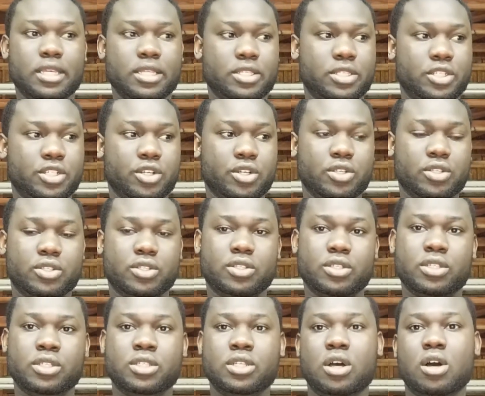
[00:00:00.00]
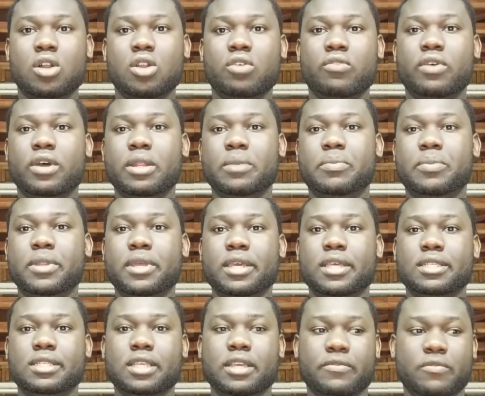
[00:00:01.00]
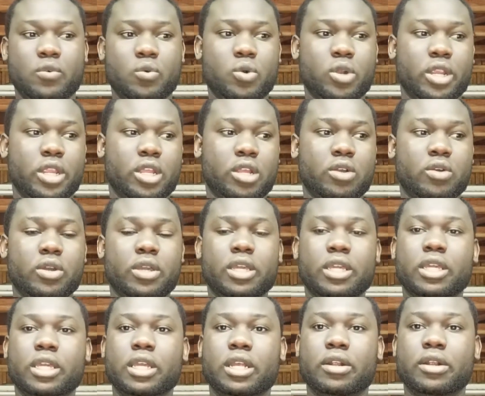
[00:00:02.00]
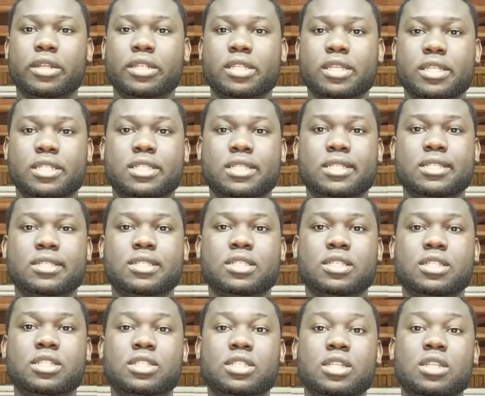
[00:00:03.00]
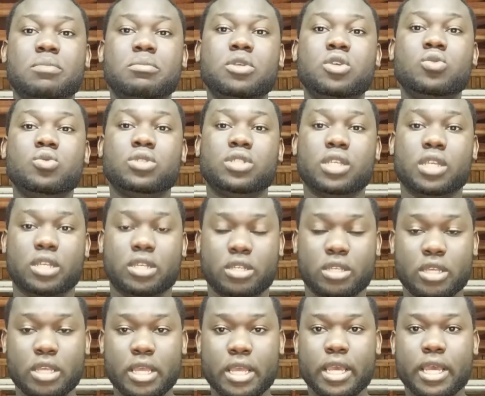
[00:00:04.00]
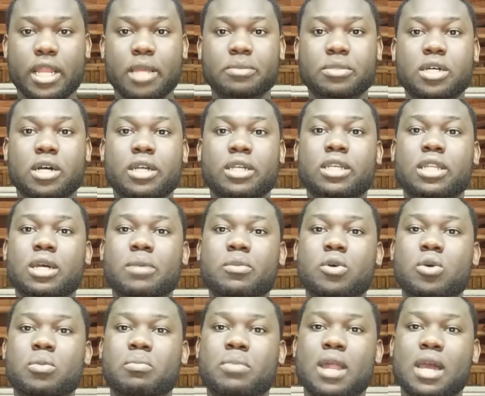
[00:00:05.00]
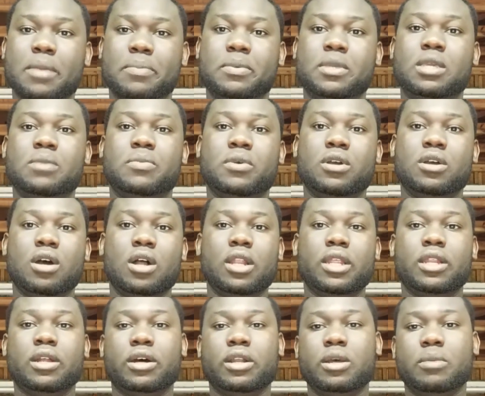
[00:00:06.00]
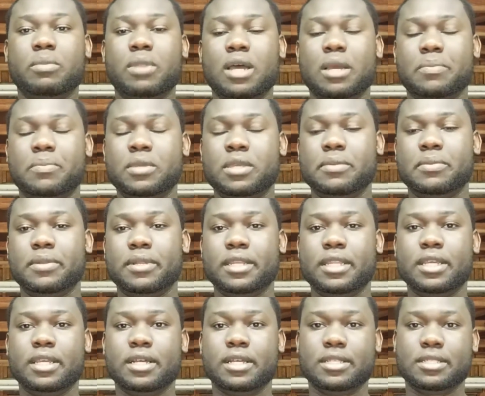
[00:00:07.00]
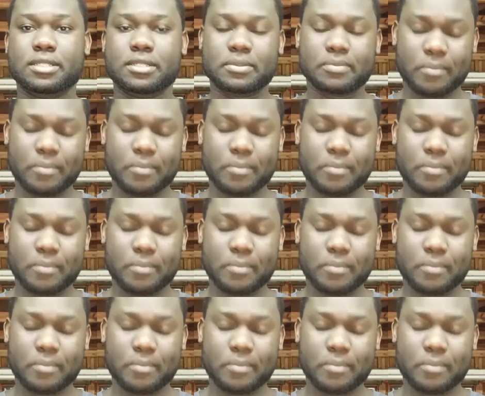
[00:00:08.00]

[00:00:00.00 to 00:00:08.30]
It's all over the place. Everywhere you go, you hear it. It's in the music. I am talking about black people calling other black people niggers.